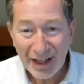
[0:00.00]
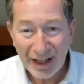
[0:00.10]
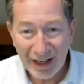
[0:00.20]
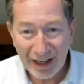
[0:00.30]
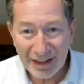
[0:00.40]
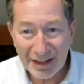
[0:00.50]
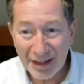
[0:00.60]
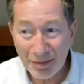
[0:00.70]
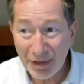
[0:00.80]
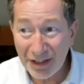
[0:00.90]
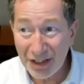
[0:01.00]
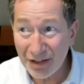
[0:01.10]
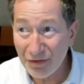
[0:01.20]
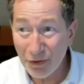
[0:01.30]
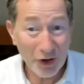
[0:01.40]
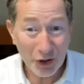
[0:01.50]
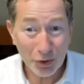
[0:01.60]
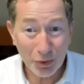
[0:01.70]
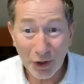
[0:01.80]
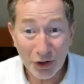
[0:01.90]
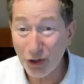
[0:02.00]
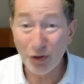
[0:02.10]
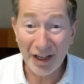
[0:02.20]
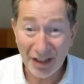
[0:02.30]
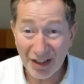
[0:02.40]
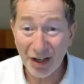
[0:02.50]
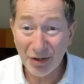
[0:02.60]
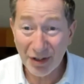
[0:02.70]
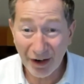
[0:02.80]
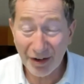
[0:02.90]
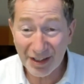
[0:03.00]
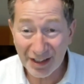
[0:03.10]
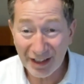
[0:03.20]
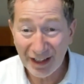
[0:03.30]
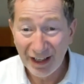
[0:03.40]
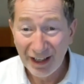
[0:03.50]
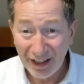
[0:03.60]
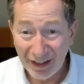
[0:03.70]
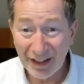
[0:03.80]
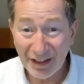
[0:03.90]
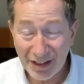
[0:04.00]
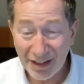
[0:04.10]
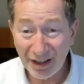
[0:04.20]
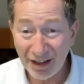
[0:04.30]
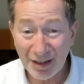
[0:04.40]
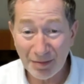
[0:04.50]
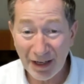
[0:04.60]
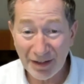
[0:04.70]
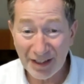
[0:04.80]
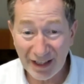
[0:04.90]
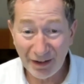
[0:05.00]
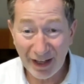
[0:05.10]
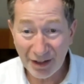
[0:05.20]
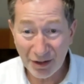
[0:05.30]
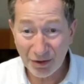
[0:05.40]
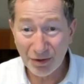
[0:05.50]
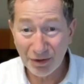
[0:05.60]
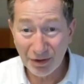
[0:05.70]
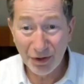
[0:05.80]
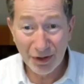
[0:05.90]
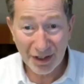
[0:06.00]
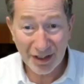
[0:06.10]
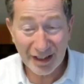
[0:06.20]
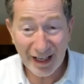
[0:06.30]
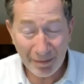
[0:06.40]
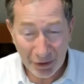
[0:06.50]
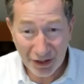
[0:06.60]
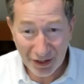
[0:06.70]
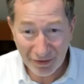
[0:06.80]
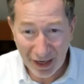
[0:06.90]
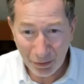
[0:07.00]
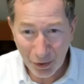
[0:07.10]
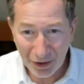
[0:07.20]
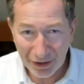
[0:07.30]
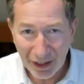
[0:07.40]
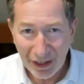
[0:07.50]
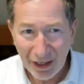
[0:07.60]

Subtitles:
And the ability of a virtual world to create its own currency and then to start to be able to sell that to users, inhabitants of that world,